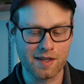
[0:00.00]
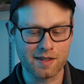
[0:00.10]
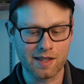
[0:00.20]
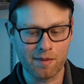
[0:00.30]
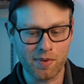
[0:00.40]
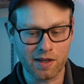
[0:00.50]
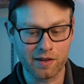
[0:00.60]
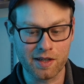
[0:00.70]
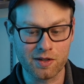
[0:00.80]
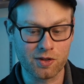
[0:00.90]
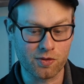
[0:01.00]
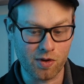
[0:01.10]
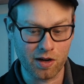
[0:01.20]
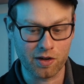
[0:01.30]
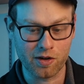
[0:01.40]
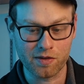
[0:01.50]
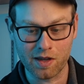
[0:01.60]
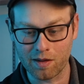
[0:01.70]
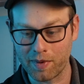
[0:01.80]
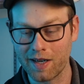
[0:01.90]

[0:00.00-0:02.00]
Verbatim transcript: is typically stronger than the